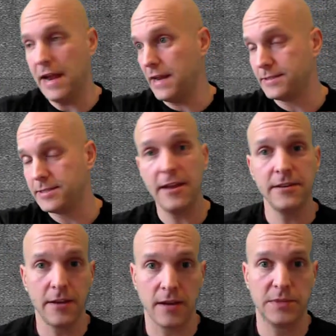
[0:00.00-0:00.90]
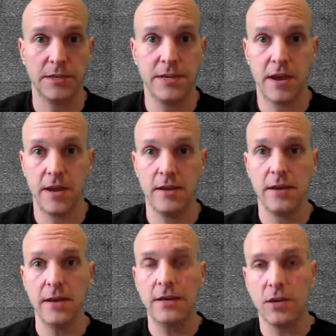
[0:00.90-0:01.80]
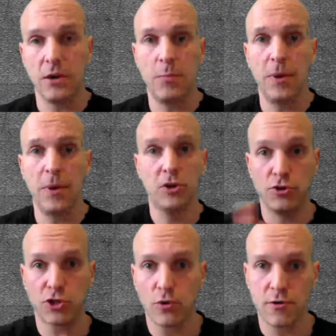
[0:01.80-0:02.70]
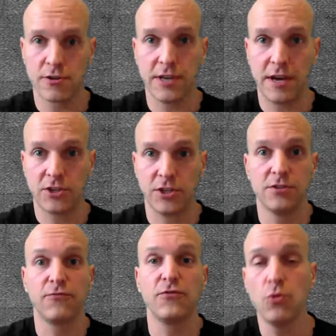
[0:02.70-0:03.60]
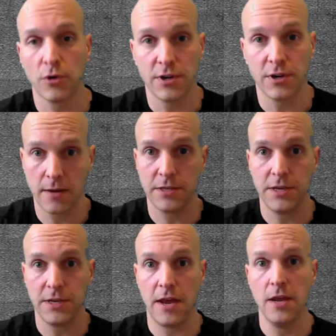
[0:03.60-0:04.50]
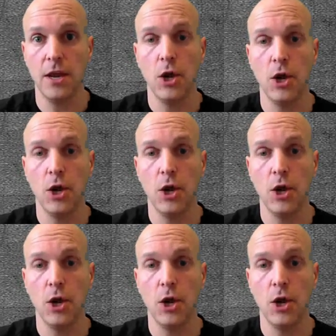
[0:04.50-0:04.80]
and 10 times a day compared to shorter sessions, fewer times a day,